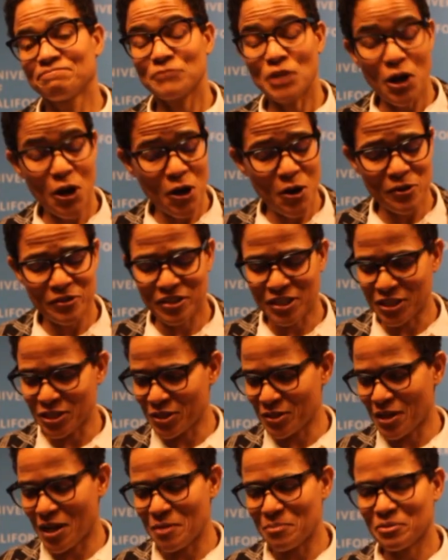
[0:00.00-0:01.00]
No, thank
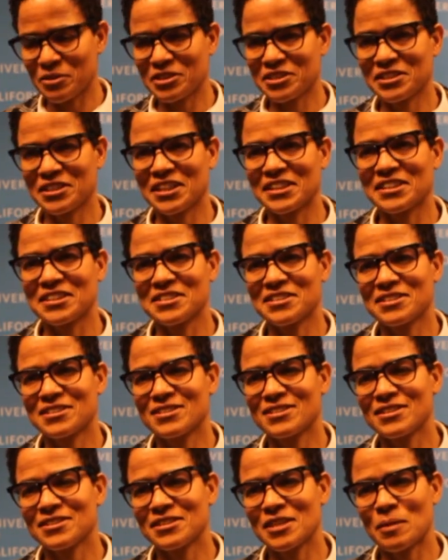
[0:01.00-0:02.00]
you. I appreciate
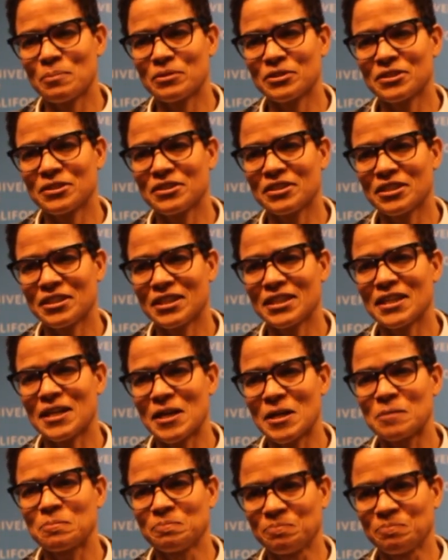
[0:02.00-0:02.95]
this opportunity. Yeah.